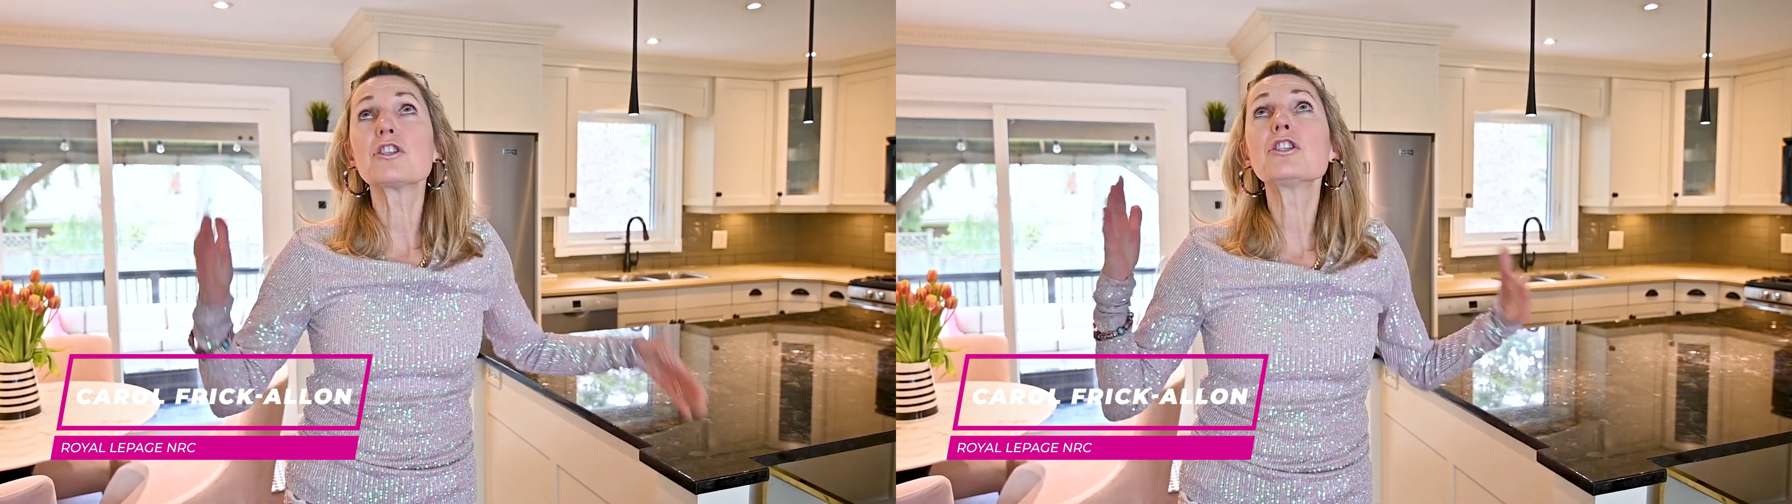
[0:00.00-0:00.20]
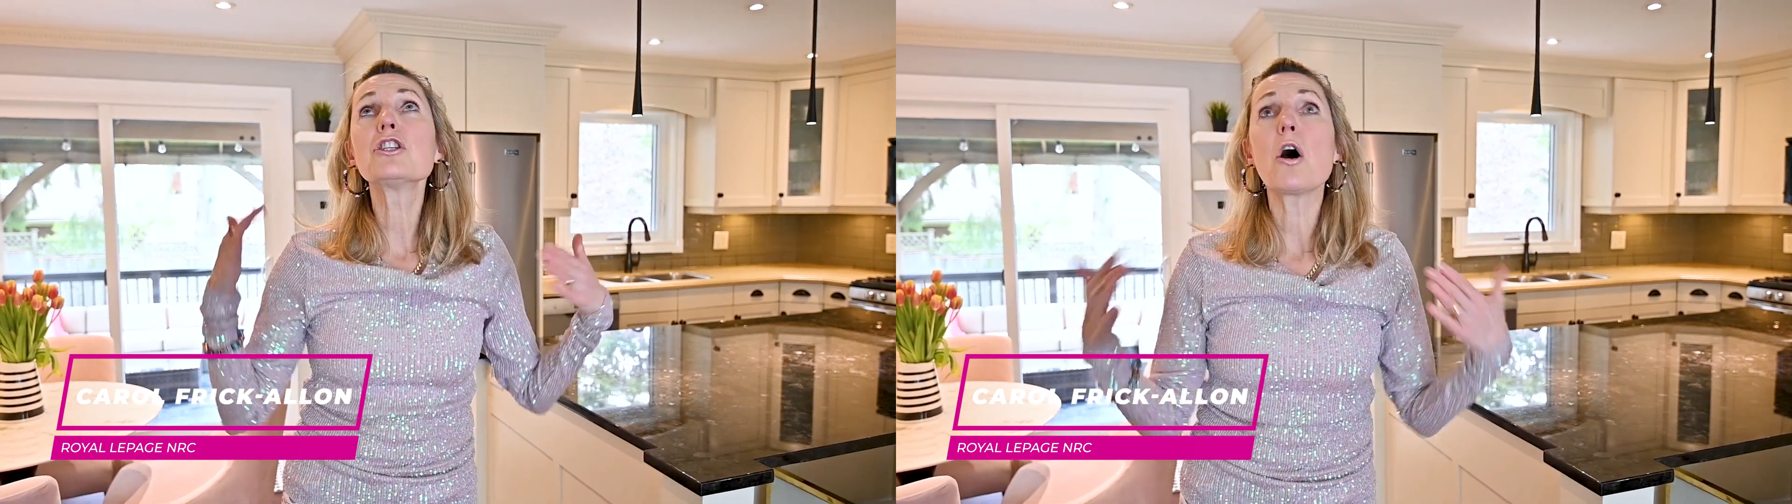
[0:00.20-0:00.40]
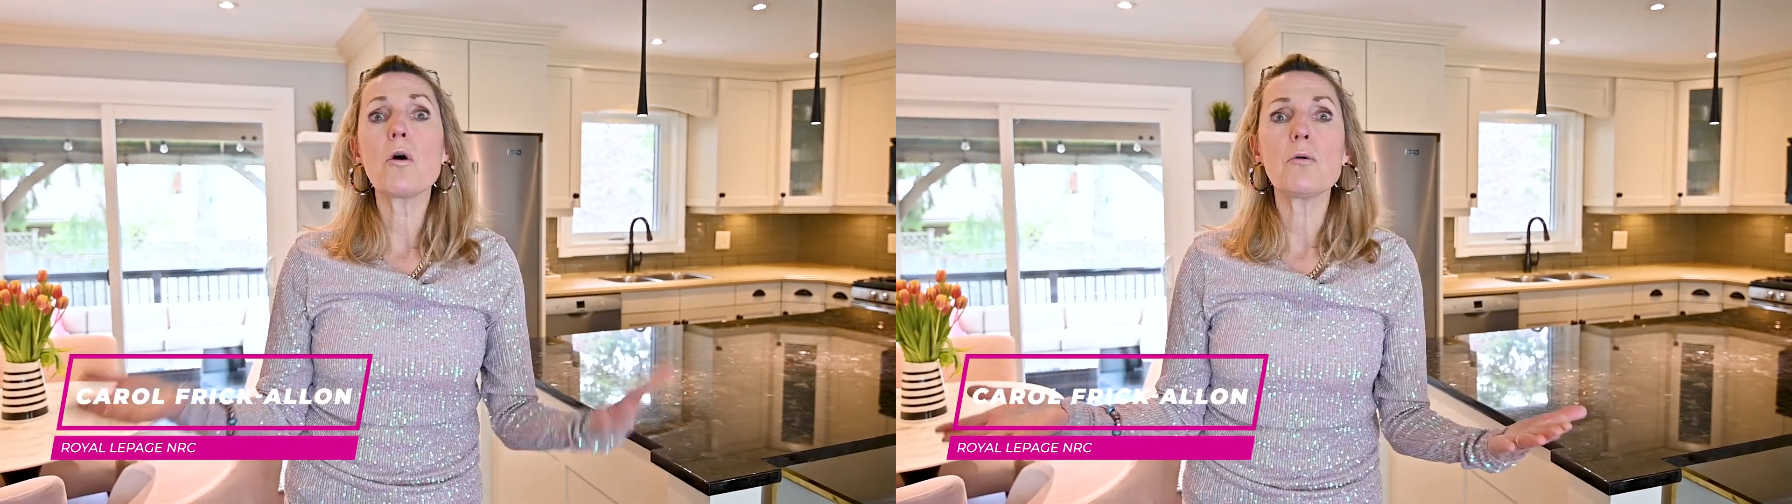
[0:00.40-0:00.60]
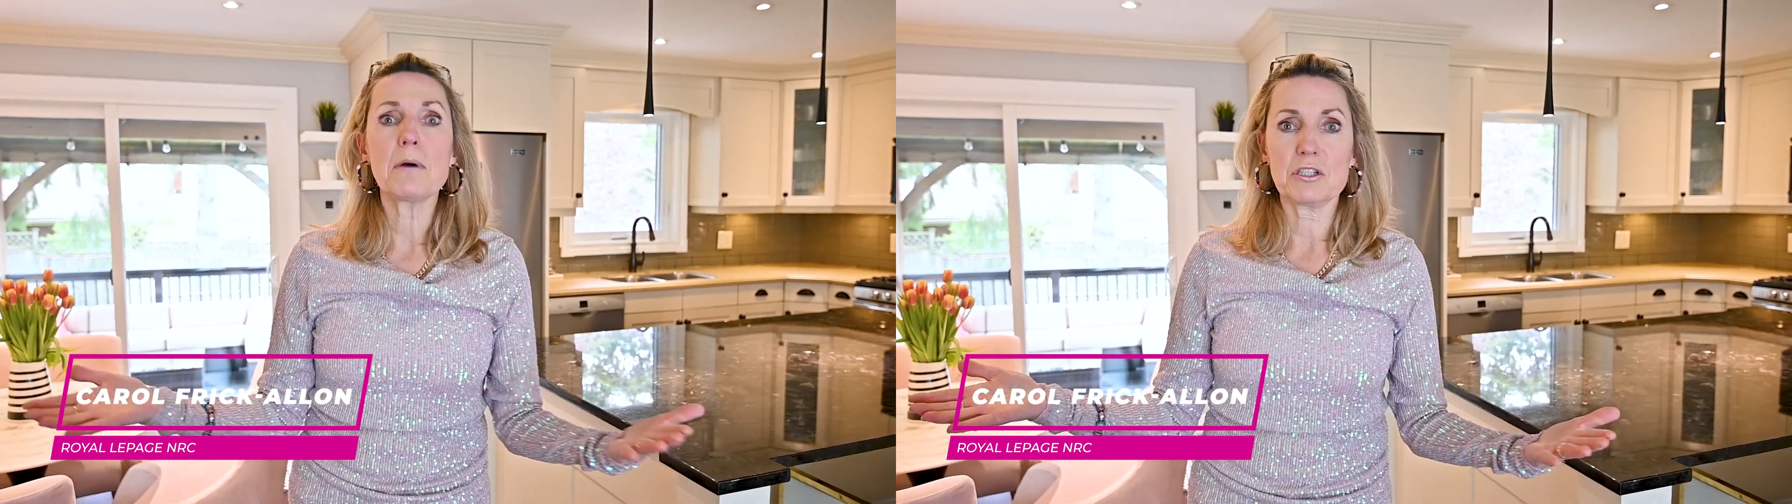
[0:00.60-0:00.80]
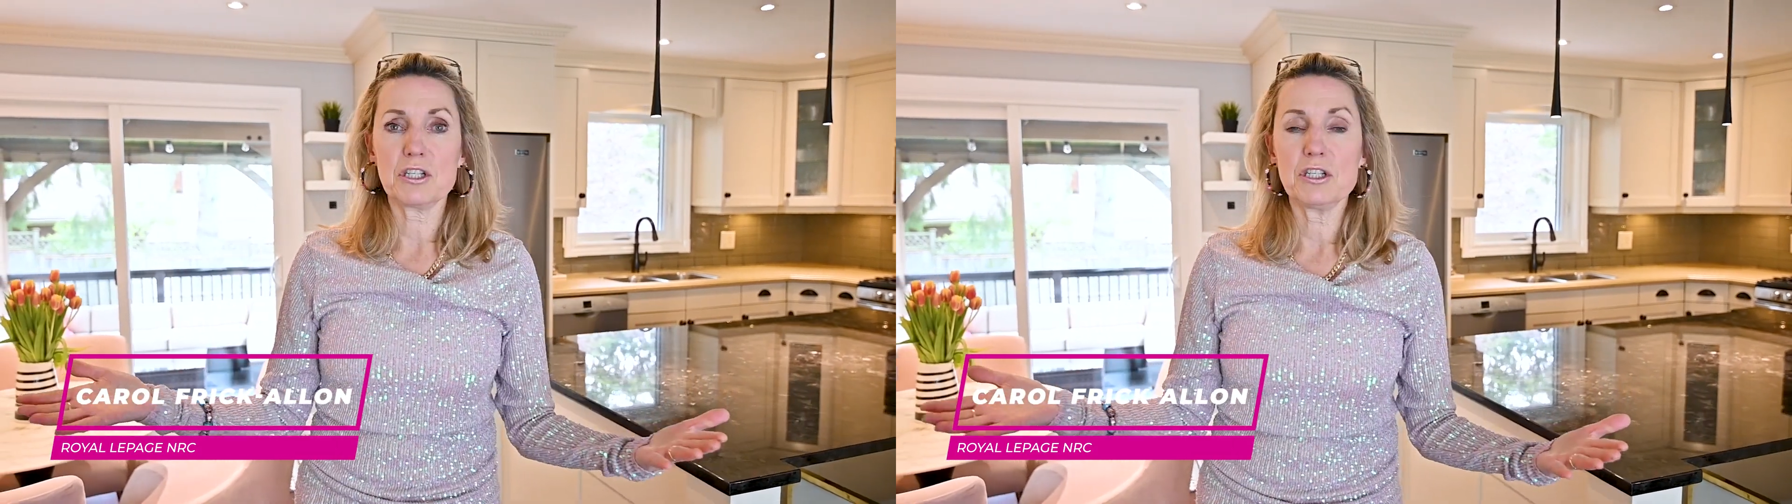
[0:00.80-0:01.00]
so
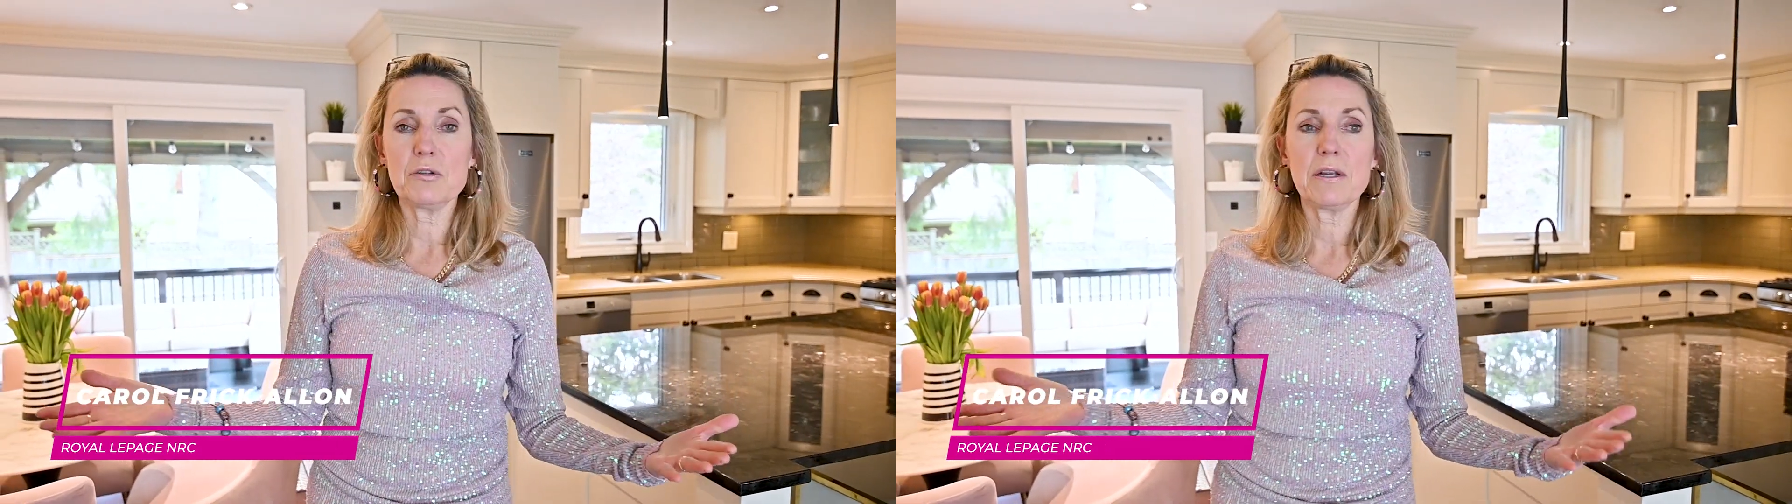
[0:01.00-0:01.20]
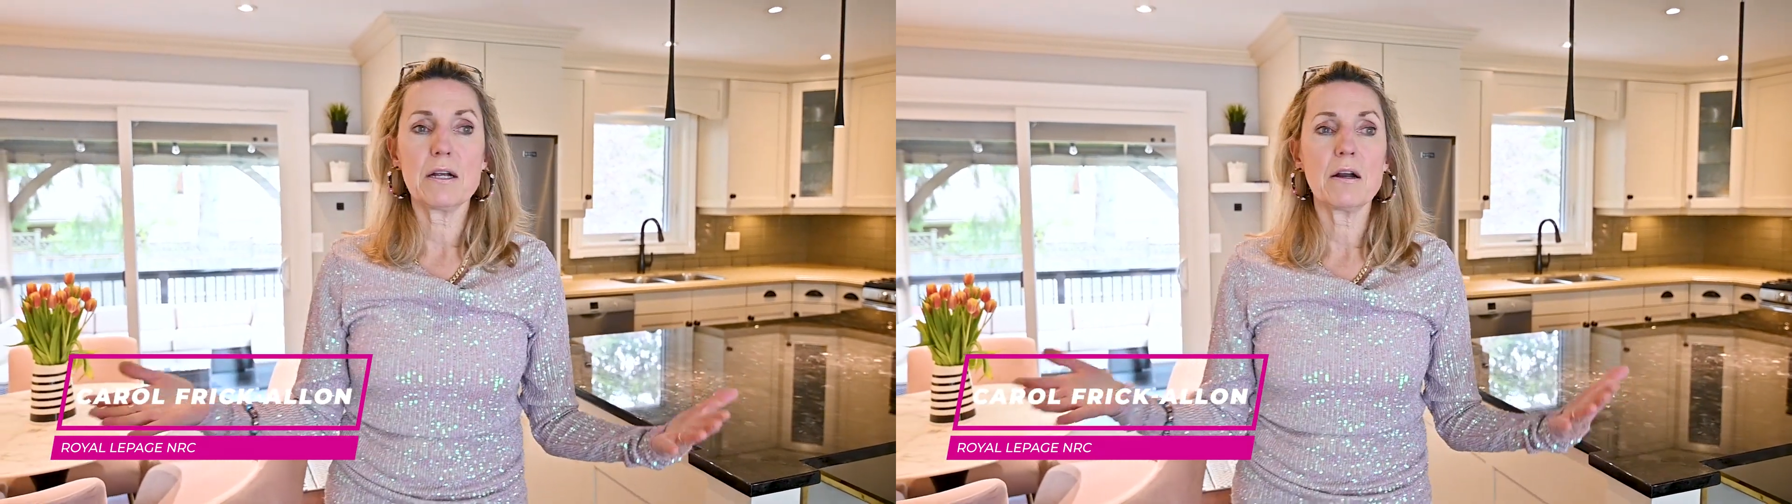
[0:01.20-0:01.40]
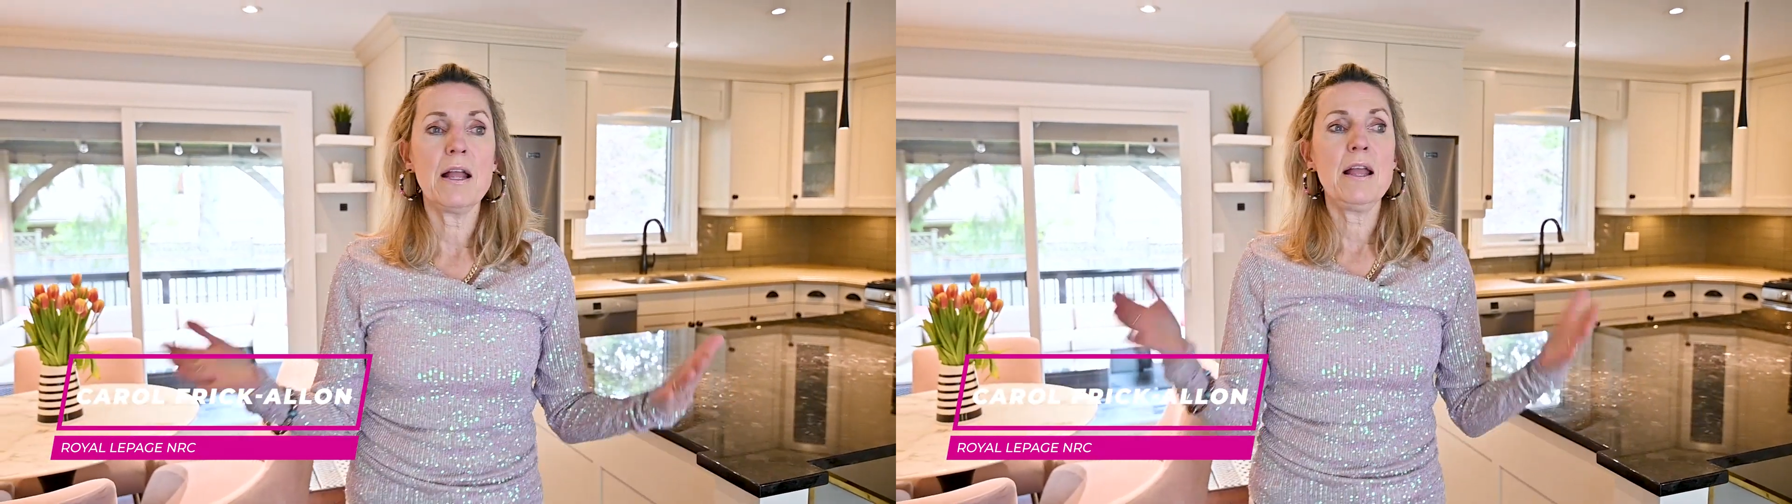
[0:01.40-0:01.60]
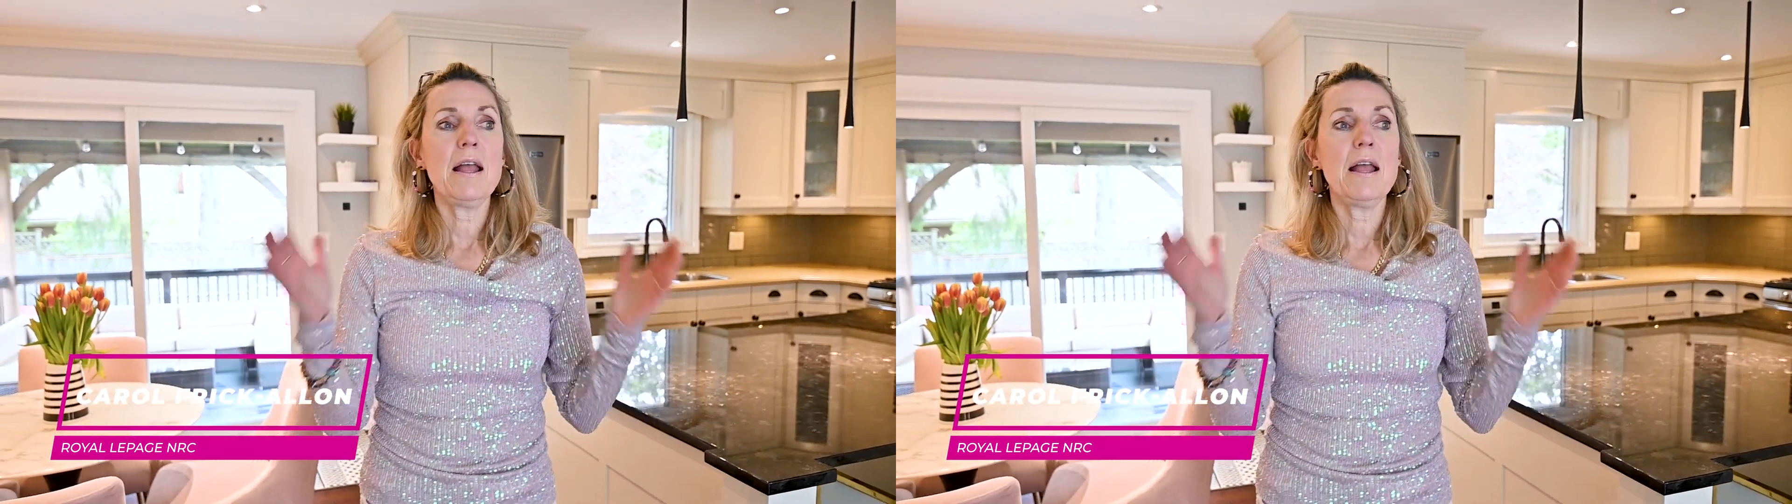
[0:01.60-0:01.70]
much to do here.